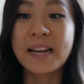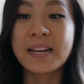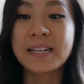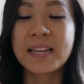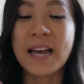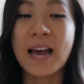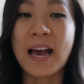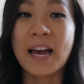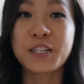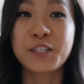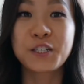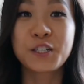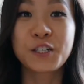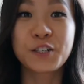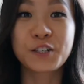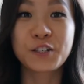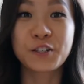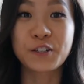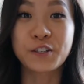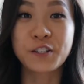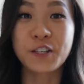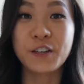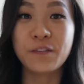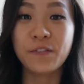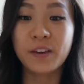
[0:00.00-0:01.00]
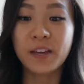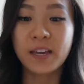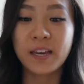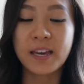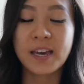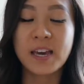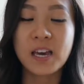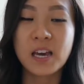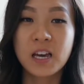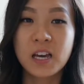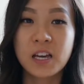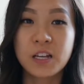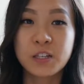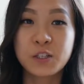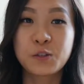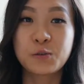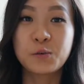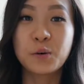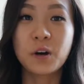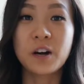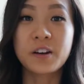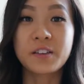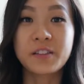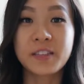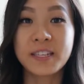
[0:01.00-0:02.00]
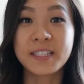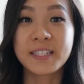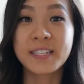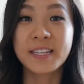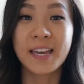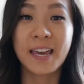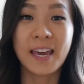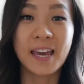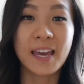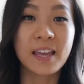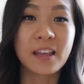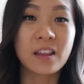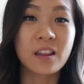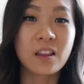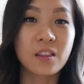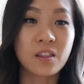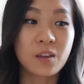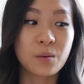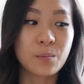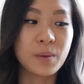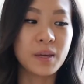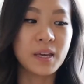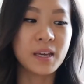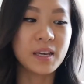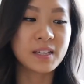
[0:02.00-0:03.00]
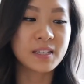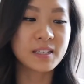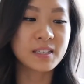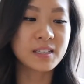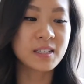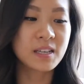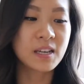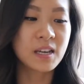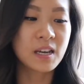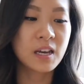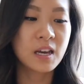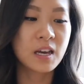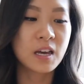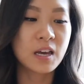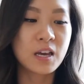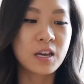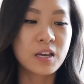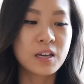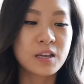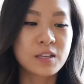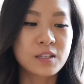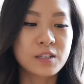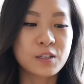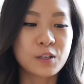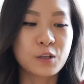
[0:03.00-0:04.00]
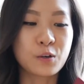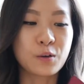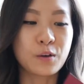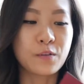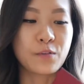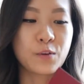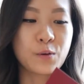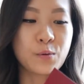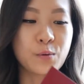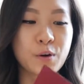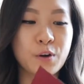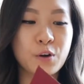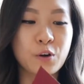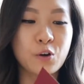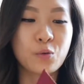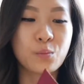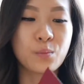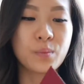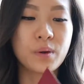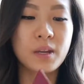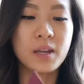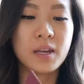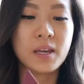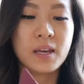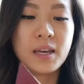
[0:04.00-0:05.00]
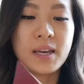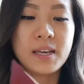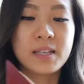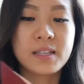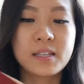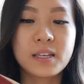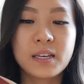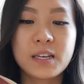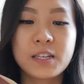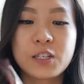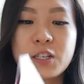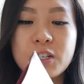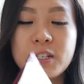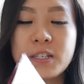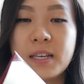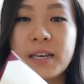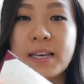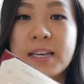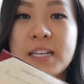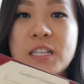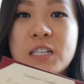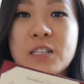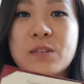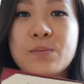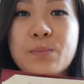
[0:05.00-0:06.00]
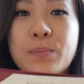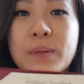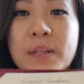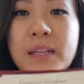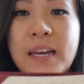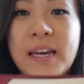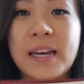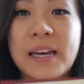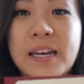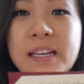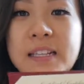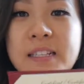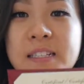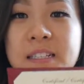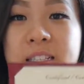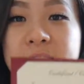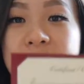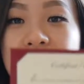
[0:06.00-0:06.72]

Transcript: is actually the certificate to authenticate the piece. So if you were to open it, it just explains